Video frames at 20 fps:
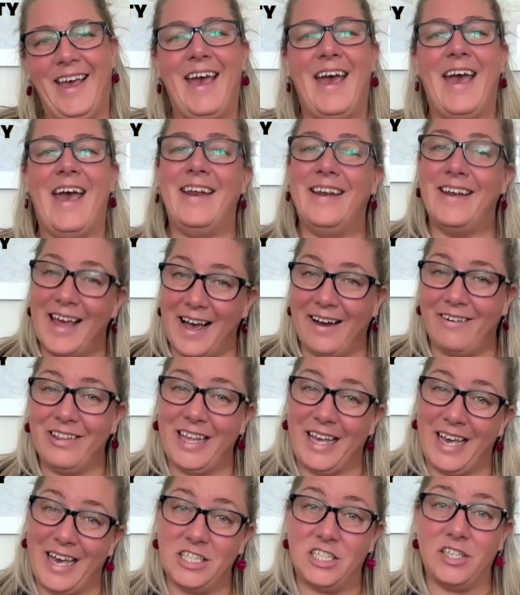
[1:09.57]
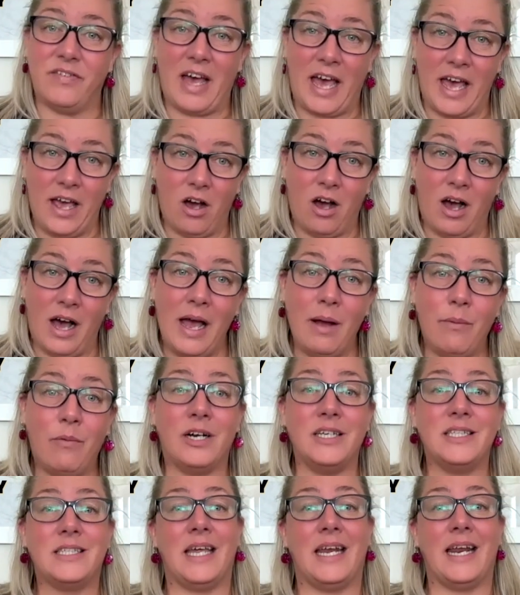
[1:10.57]
And now in the age of AI, where
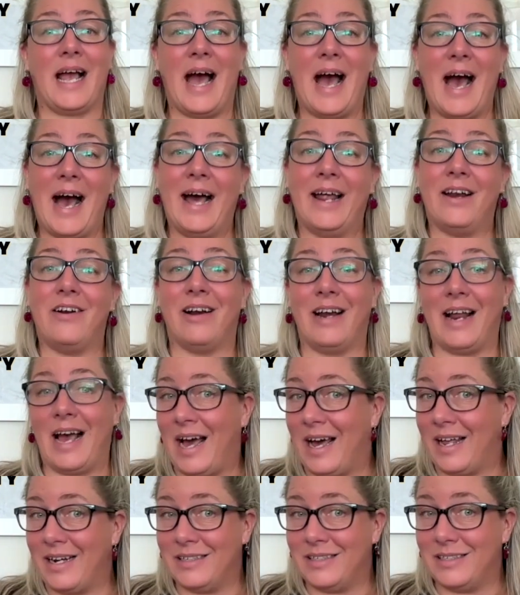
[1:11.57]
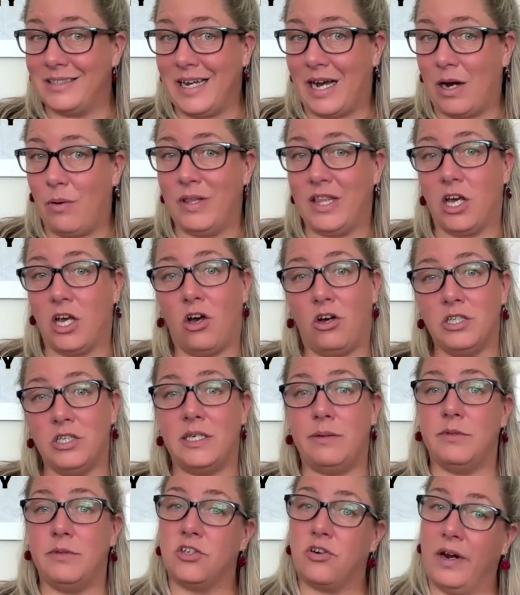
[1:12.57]
it's getting harder and harder to tell whether
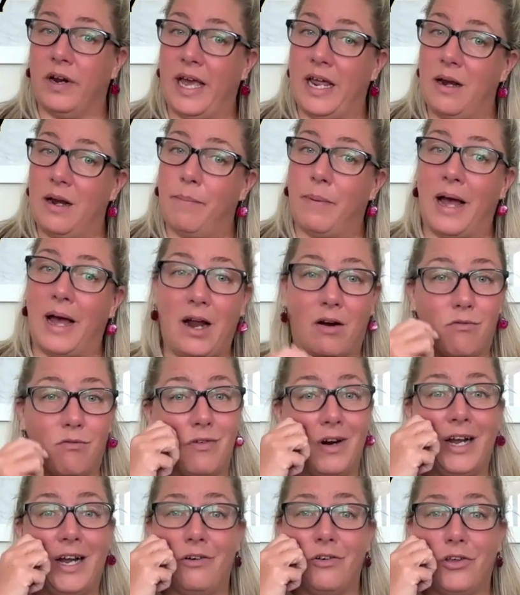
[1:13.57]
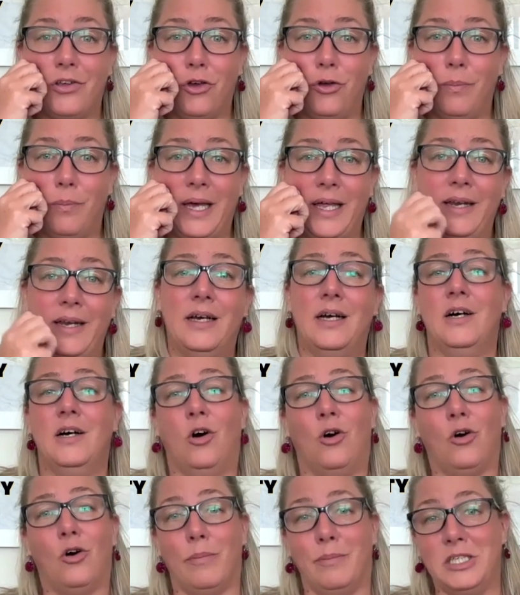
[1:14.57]
content was created by a real human
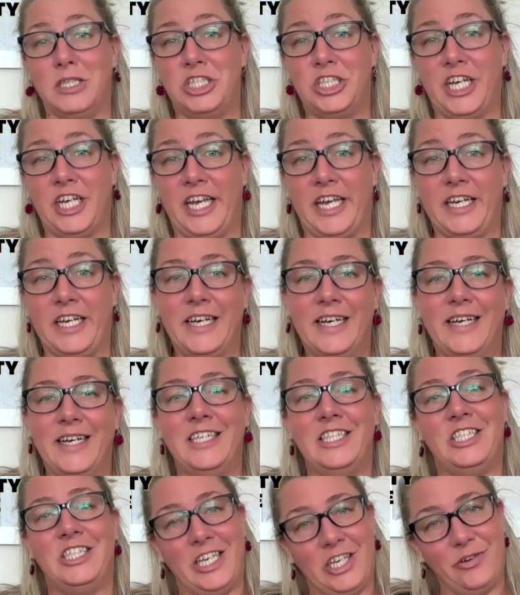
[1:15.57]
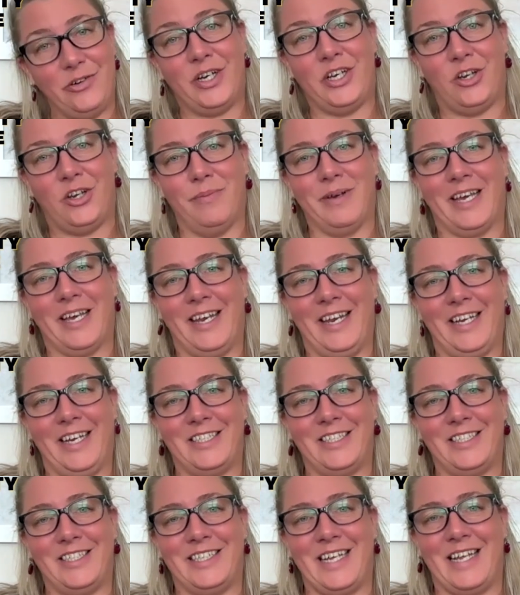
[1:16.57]
or a machine, genuine human
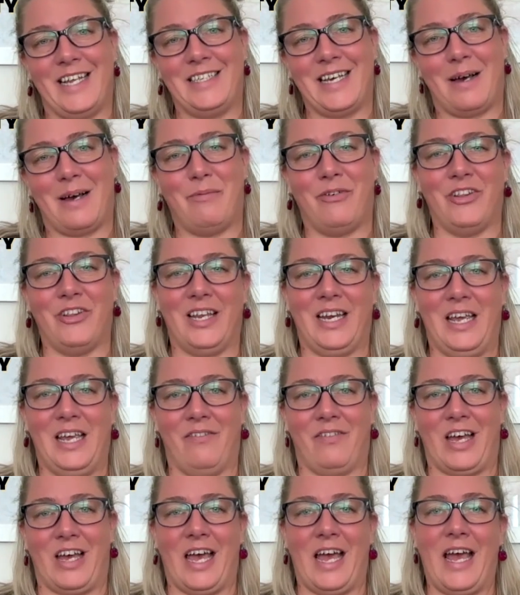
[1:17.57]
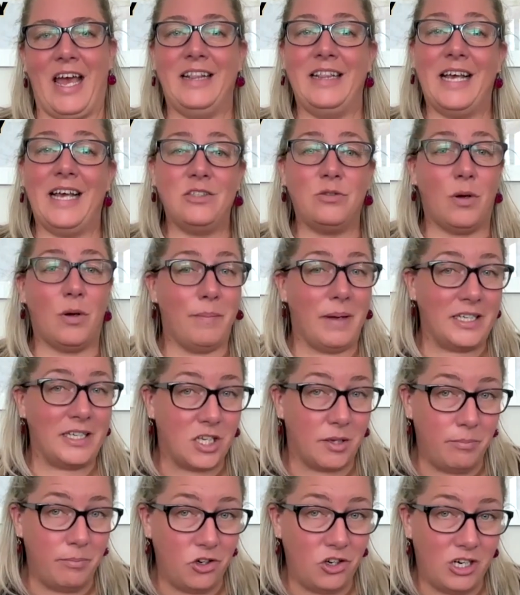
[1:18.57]
connection stands out more than ever. And that's what makes
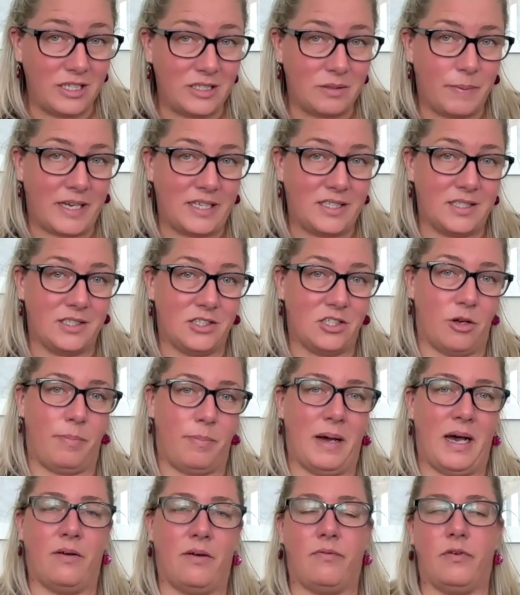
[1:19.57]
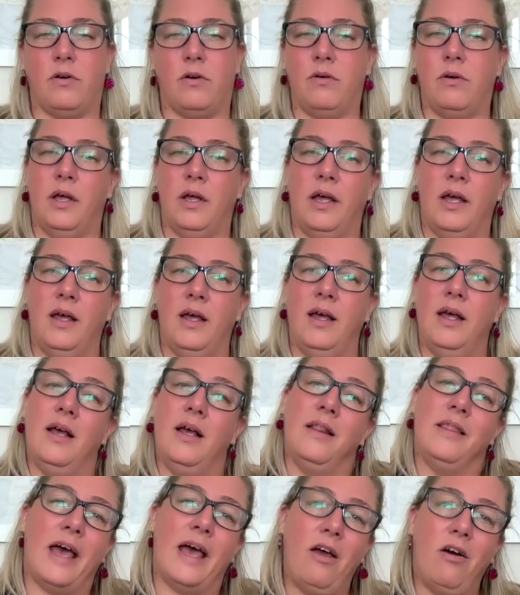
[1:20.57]
community spaces so powerful.
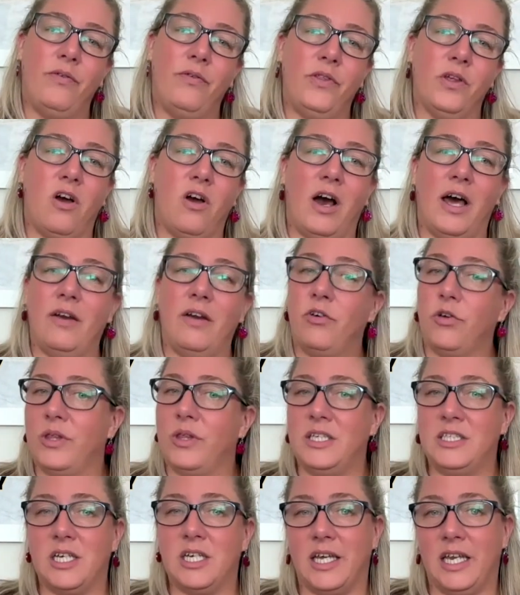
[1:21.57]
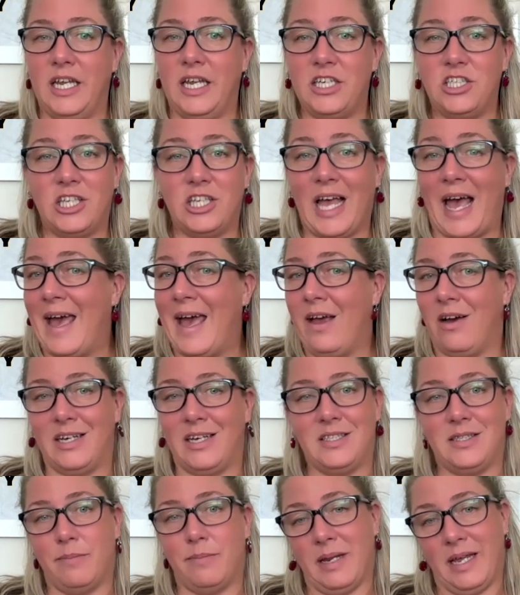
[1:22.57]
They offer the kind of authentic connection that AI
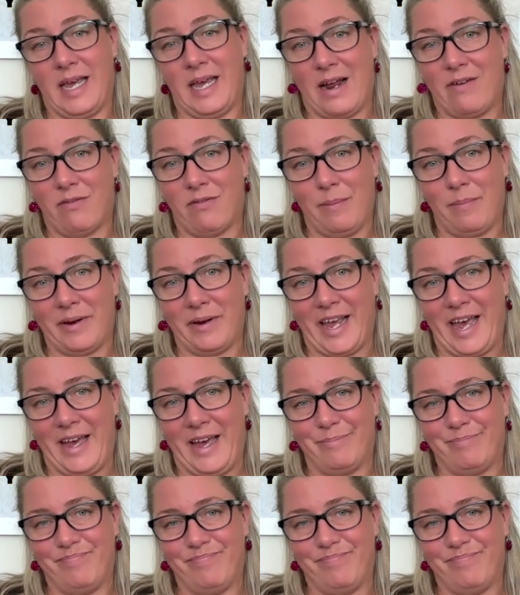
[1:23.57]
simply can't replicate.